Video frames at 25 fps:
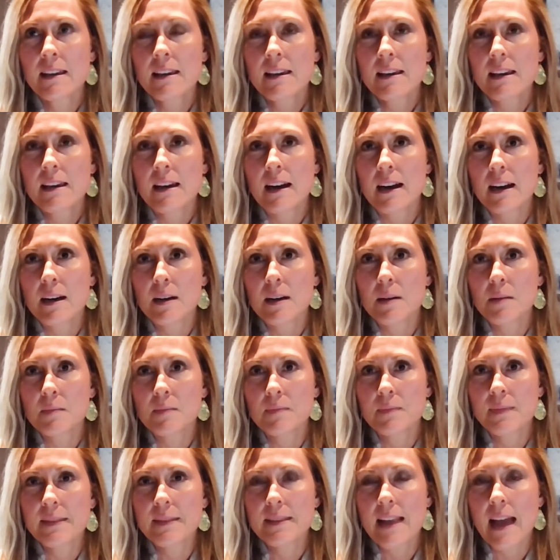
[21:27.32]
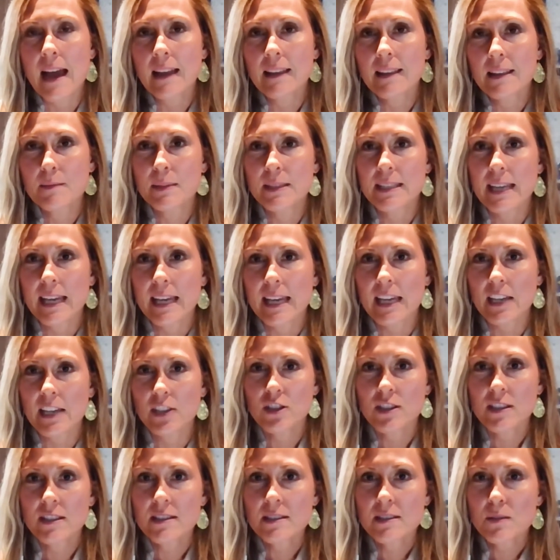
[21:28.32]
not
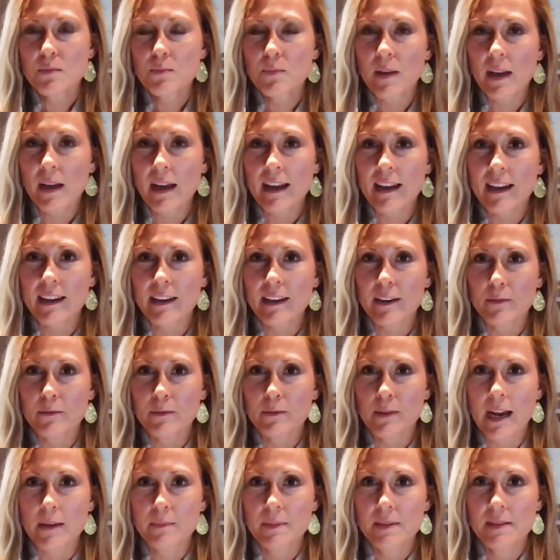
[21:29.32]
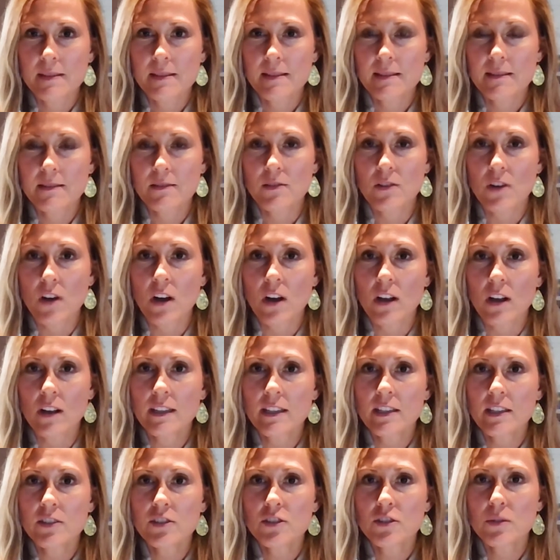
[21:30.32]
limitations by reps'
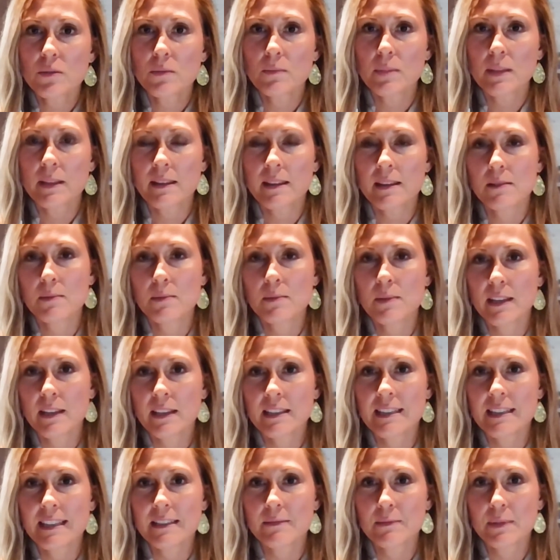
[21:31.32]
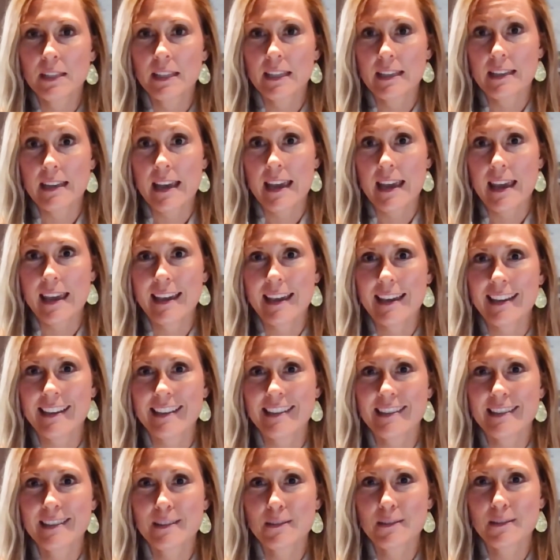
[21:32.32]
knowledge, but the ability to really
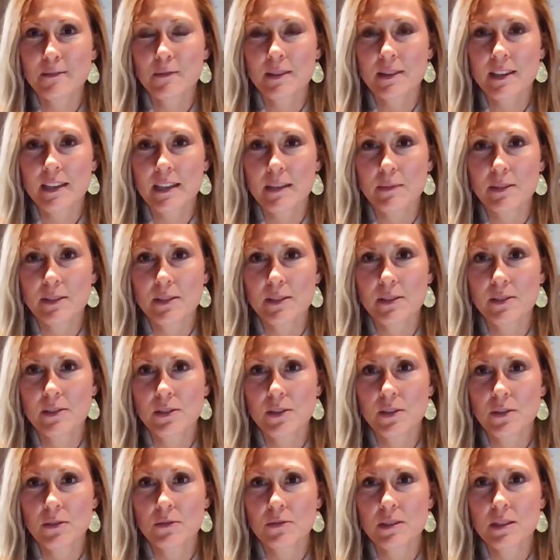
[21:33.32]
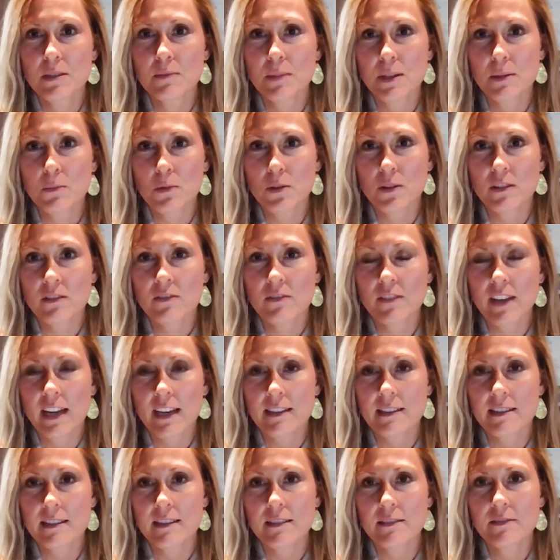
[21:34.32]
enhance what they're able to do to be more
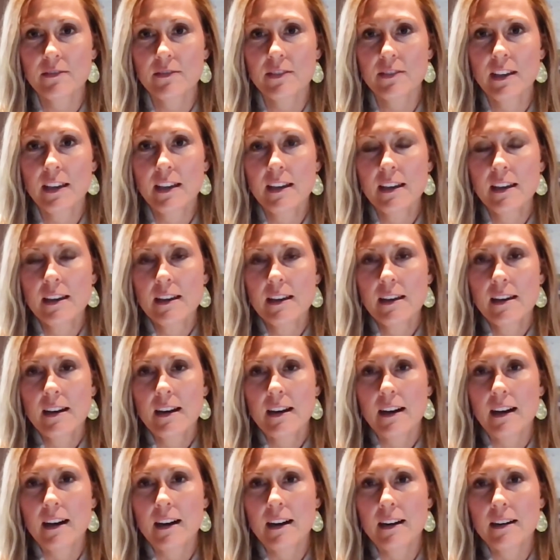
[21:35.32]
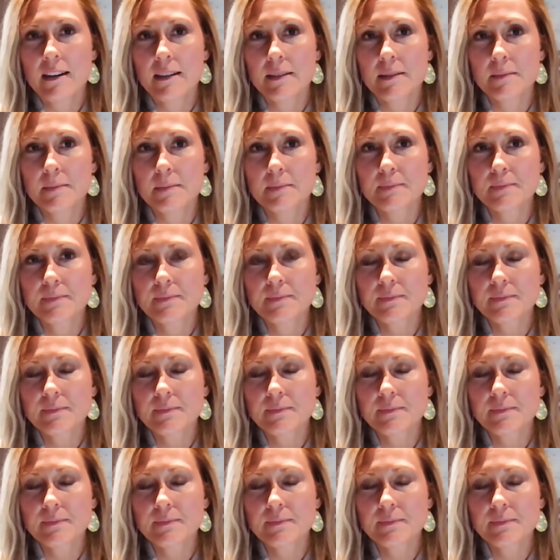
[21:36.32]
effective. And